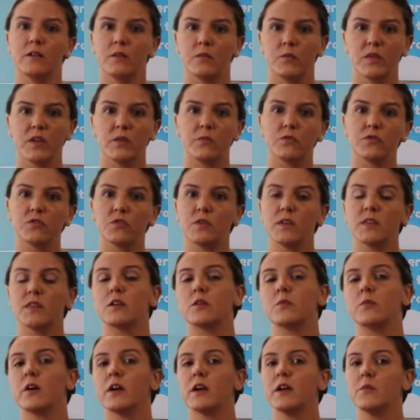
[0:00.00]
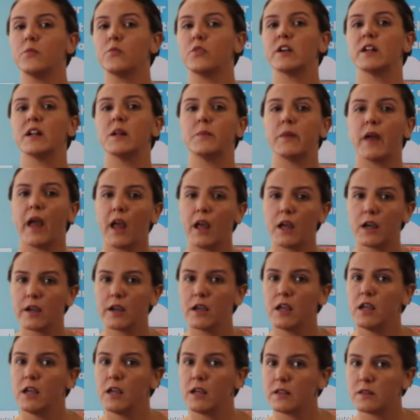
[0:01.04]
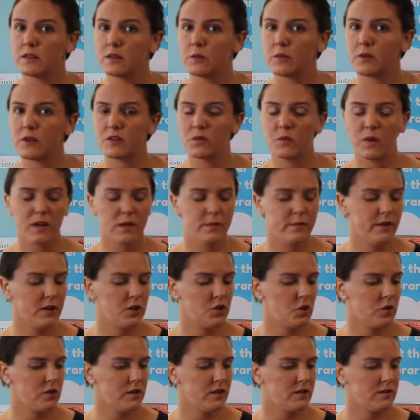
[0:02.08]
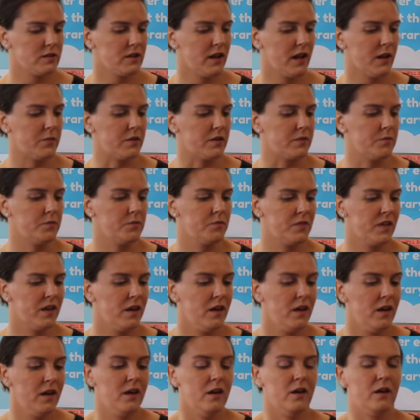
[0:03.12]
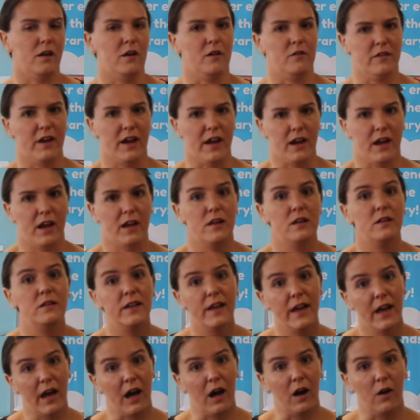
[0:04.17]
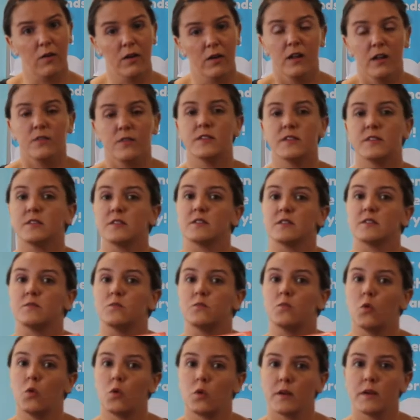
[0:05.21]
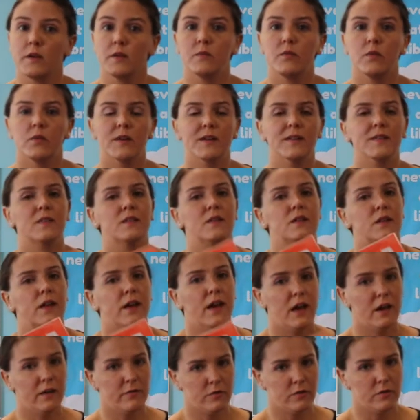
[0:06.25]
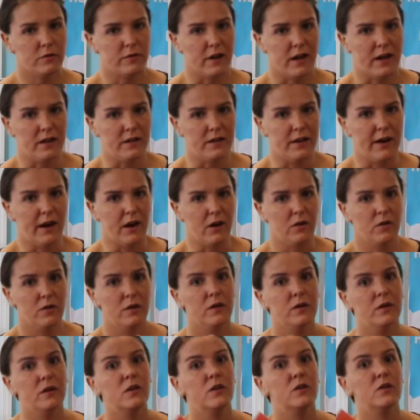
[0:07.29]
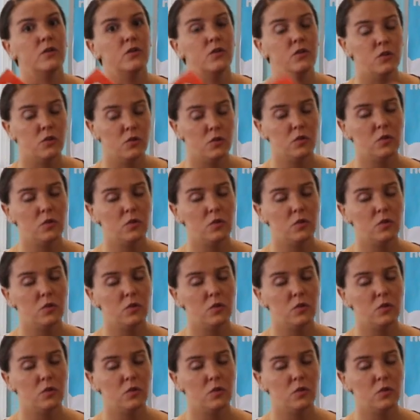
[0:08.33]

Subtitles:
people doing their part and bringing it back is the best way to make sure it doesn't happen. All right, and now this is more important than ever right now. You